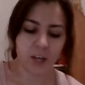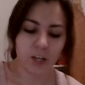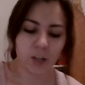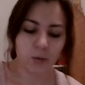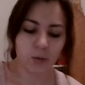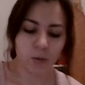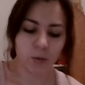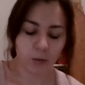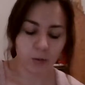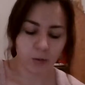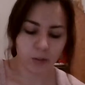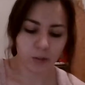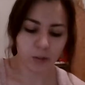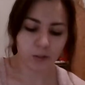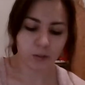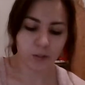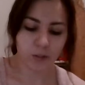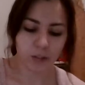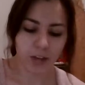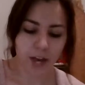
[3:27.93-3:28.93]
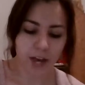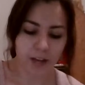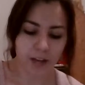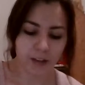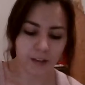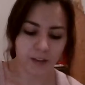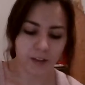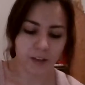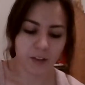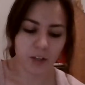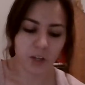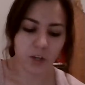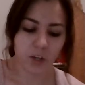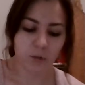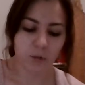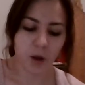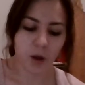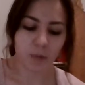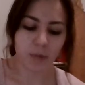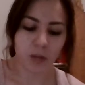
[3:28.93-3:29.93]
"You are a wonderful guide. You
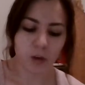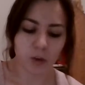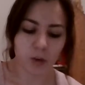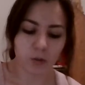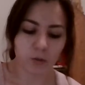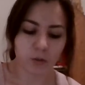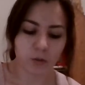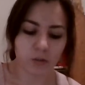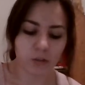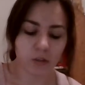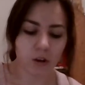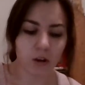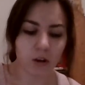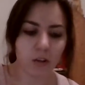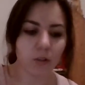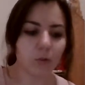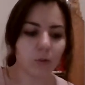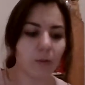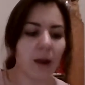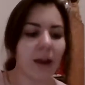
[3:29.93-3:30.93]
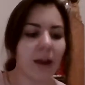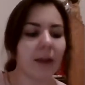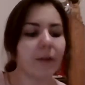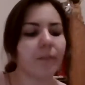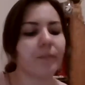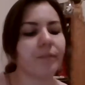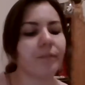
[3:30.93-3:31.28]
brought me almost all the way."